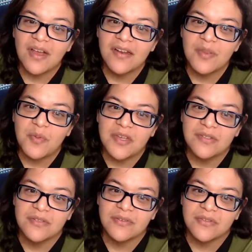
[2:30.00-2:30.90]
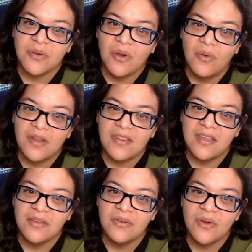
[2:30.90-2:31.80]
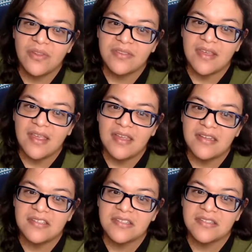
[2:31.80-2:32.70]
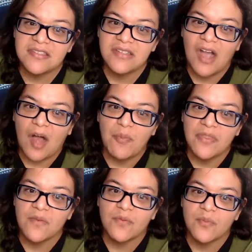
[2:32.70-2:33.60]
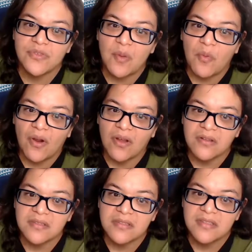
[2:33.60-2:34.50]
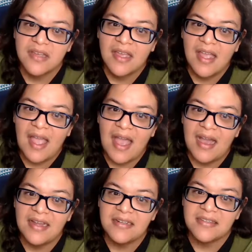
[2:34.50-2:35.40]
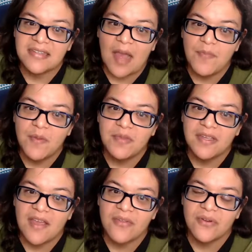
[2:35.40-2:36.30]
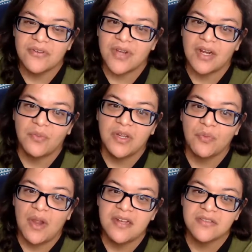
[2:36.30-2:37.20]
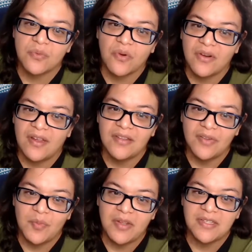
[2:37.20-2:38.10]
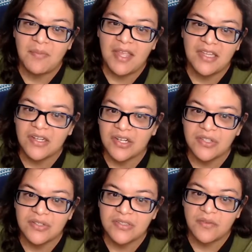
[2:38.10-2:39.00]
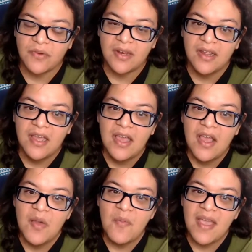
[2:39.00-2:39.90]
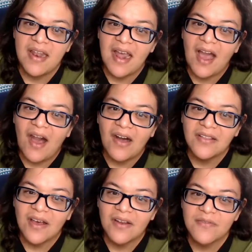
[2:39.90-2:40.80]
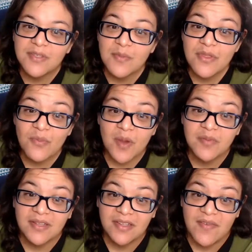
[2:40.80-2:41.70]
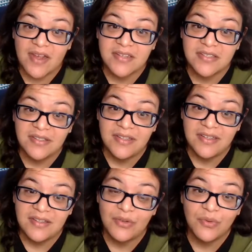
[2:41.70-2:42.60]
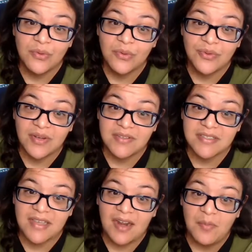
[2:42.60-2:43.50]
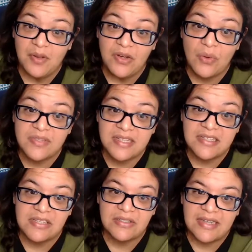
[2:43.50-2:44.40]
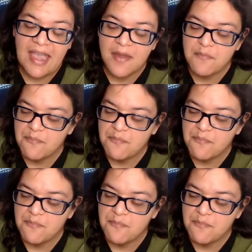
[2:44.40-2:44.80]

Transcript: of the pitches are so hokey that that they just copy them from somewhere else and slap them together and try to rearrange the wording a little bit to make it look a little different. But some of the websites I've actually Googled and have just kind of been nosy to look at.